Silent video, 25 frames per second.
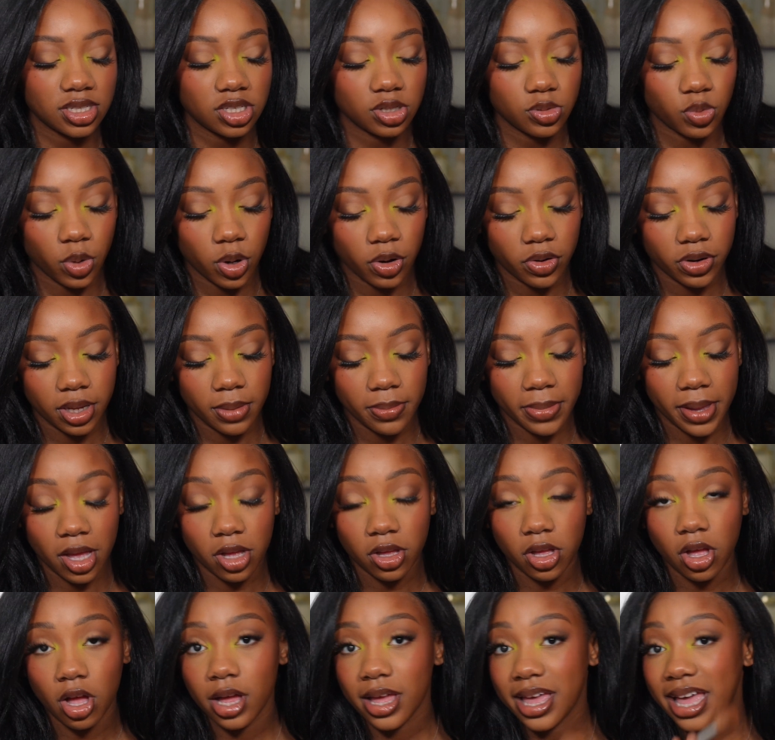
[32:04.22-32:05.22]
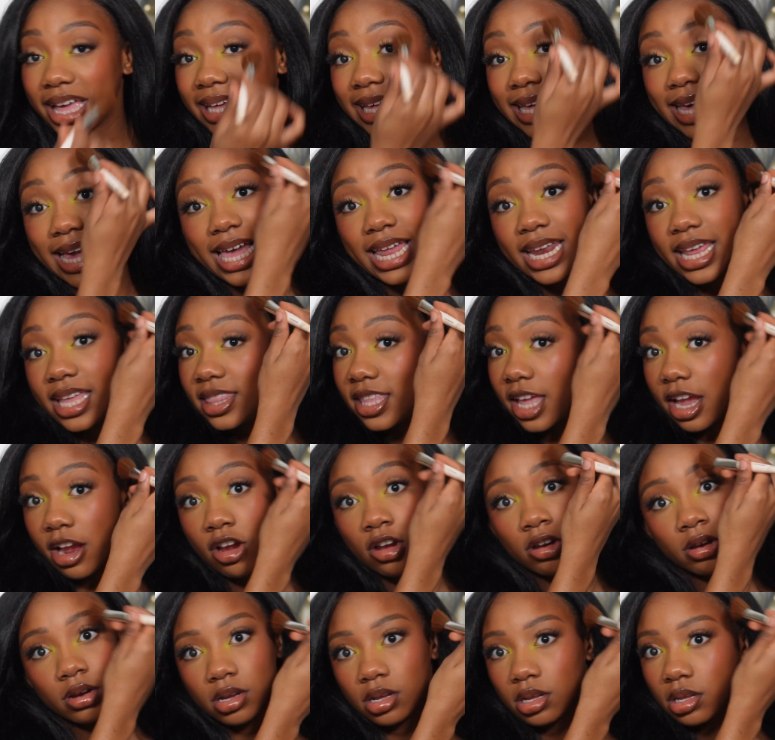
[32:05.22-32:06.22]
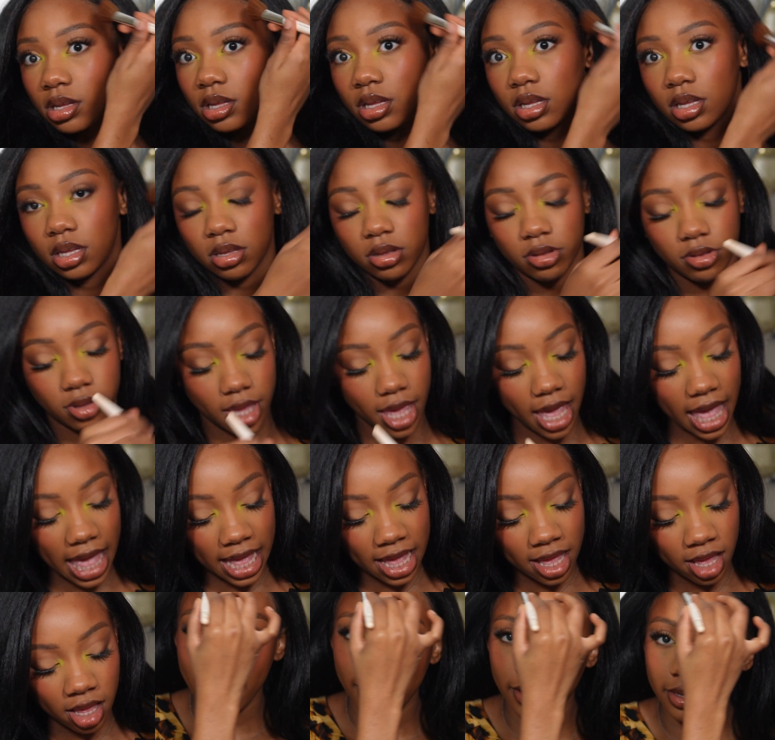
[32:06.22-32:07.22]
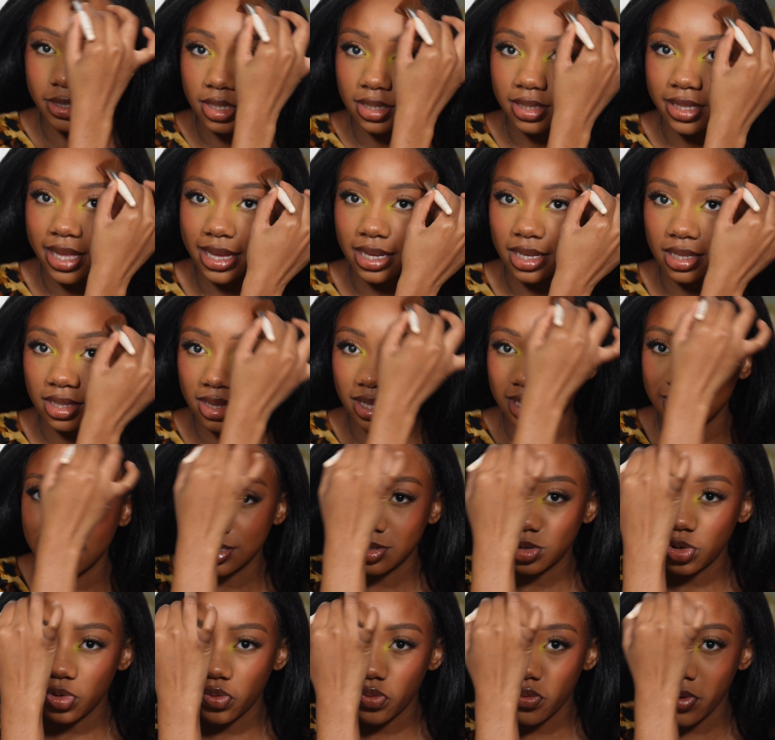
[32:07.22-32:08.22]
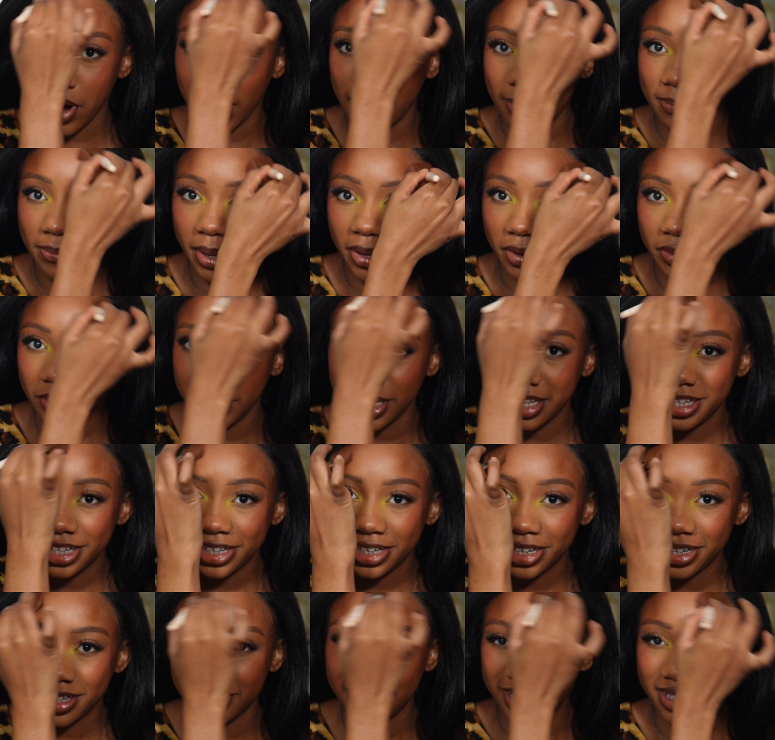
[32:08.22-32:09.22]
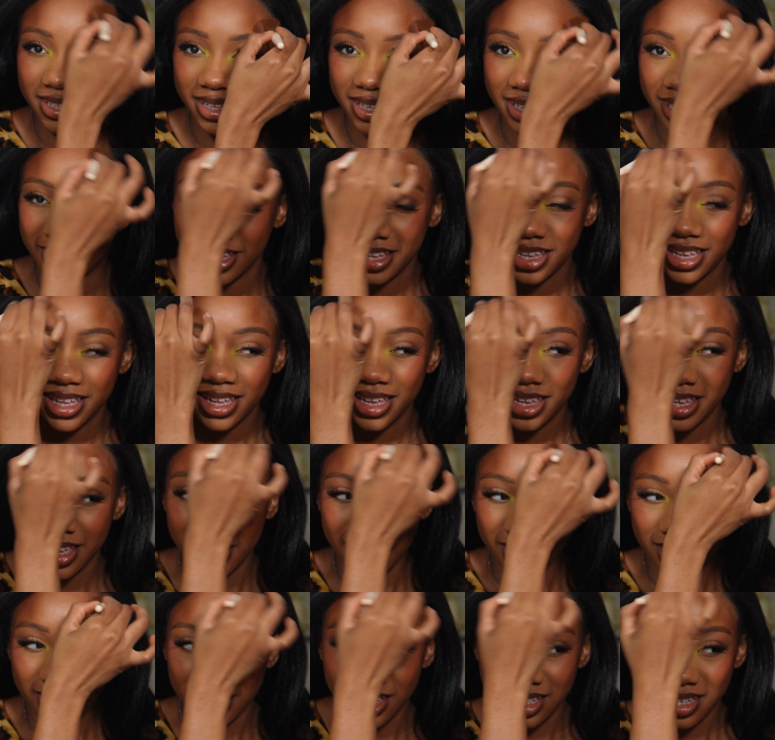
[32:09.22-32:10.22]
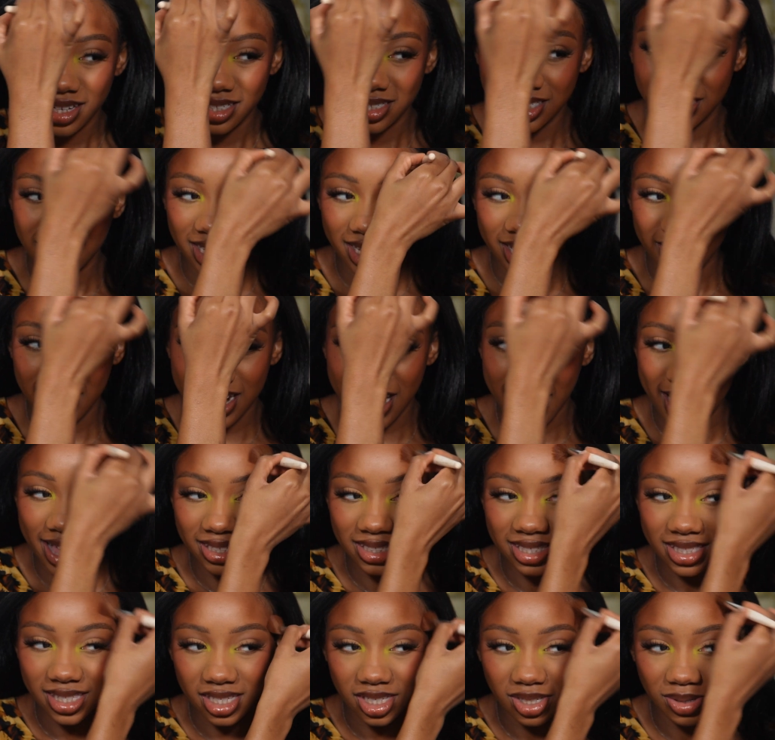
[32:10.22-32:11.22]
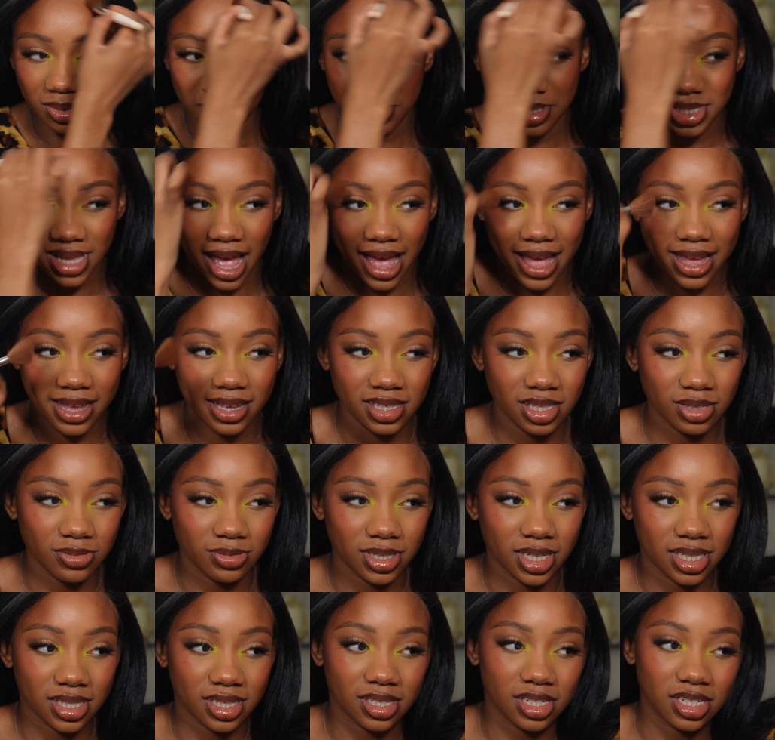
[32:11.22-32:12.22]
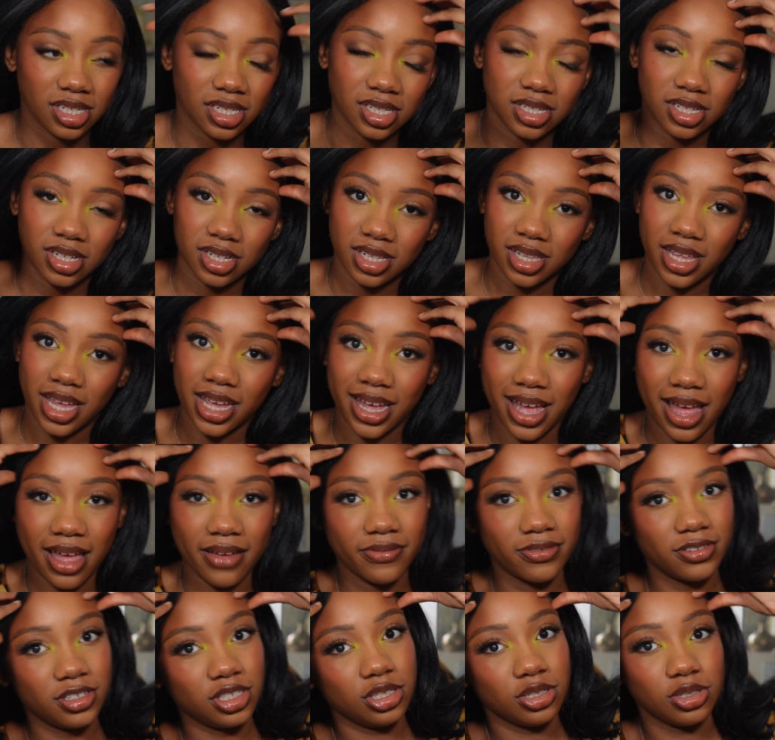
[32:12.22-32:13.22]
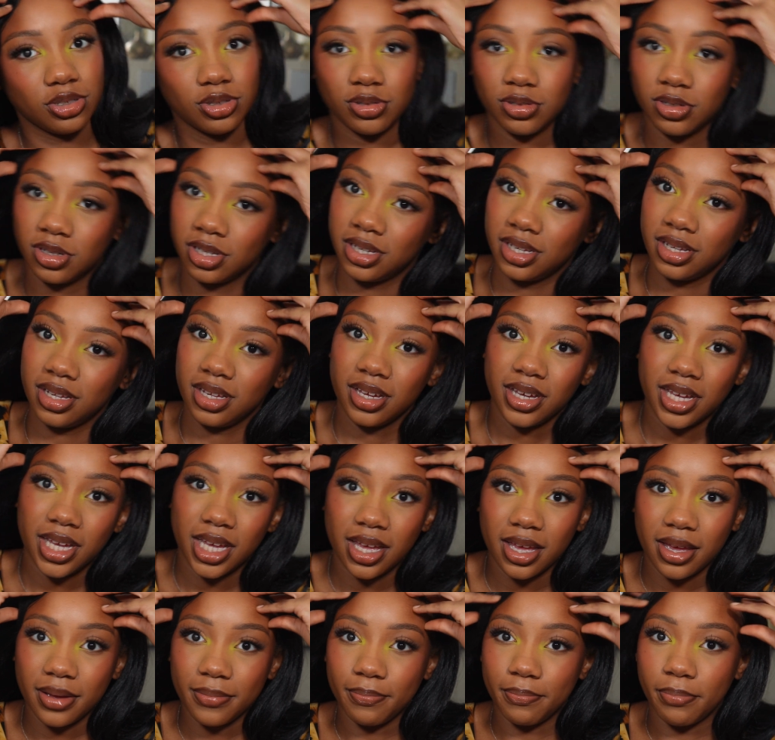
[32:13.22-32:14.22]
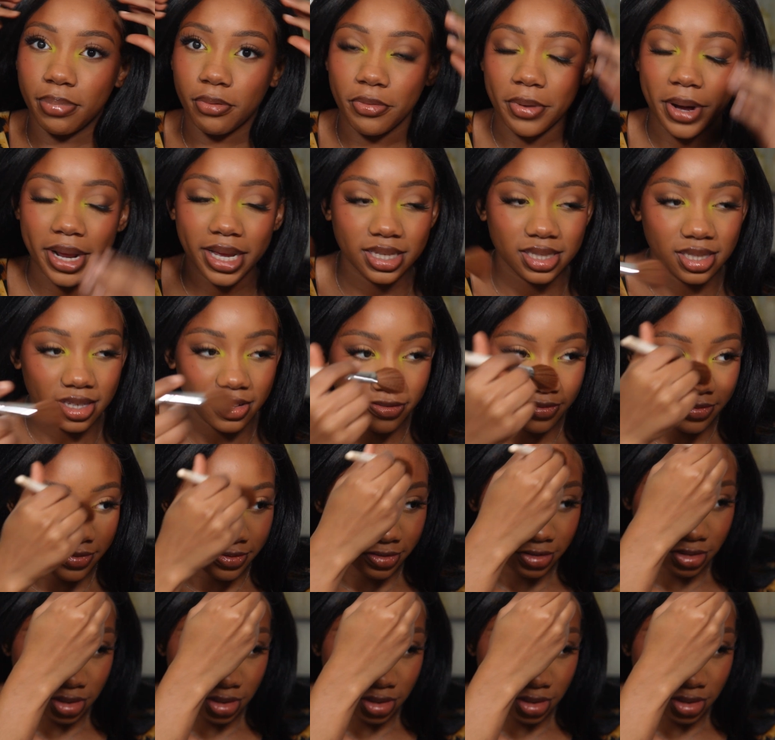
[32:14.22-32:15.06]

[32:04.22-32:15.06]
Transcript: to worry about, go ahead, get in there. Okay, I also like this little rainbow here to connect the two sides so it doesn't just look like I have two bricks of